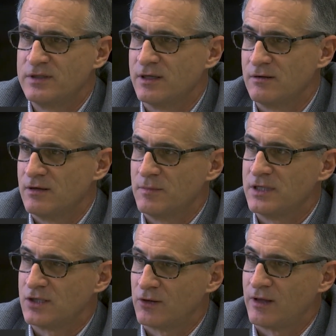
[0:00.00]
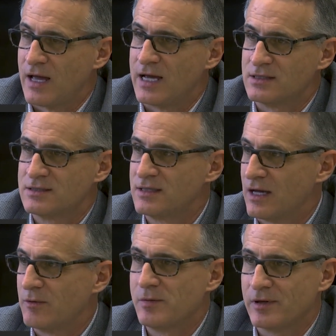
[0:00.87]
didn't materialize,
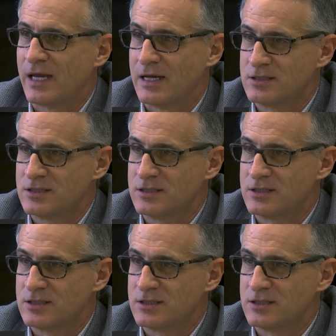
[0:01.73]
I would have been okay.